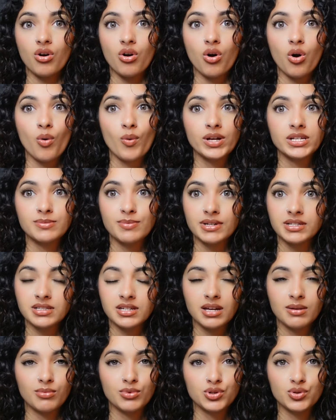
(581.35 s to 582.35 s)
always best
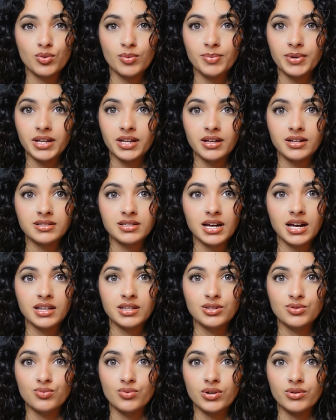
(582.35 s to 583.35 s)
to get multiple opinions. I had
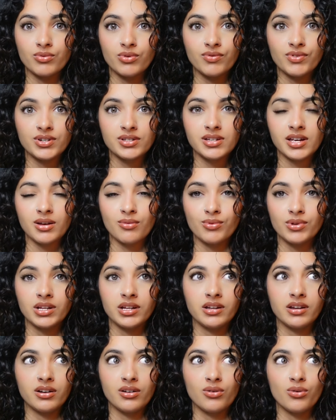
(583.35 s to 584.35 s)
this one roofer saying we
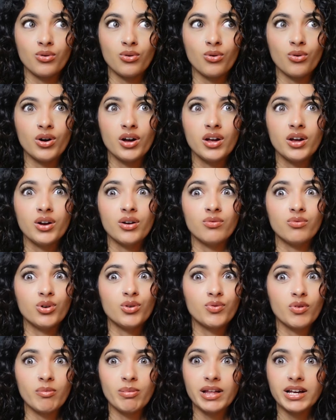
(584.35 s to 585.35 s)
needed a whole
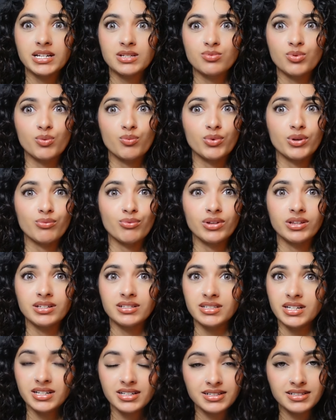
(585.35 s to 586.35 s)
roof replaced when we really
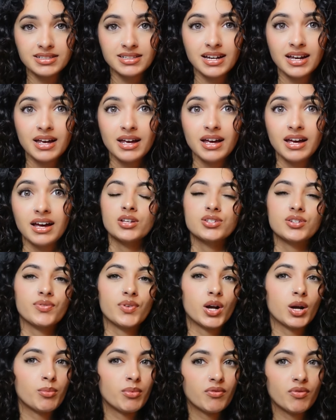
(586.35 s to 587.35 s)
didn't. So if
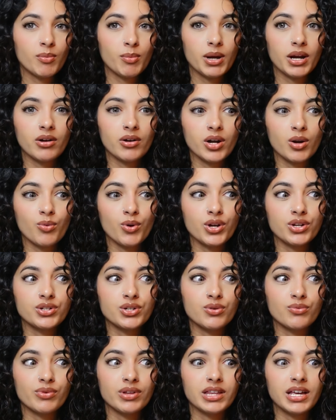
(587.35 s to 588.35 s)
you're coming from an area where you
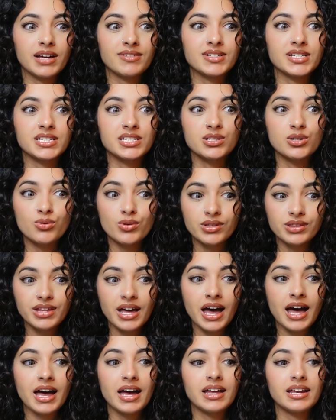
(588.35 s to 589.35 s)
don't really have to deal with
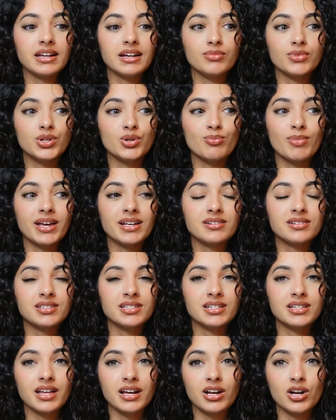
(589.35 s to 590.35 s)
that, you may
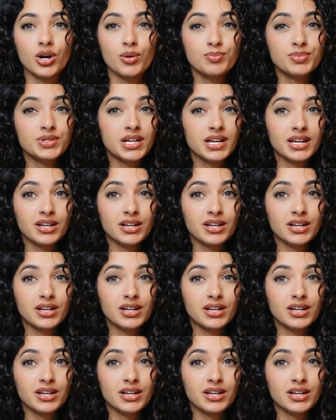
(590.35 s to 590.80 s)
see like an uptick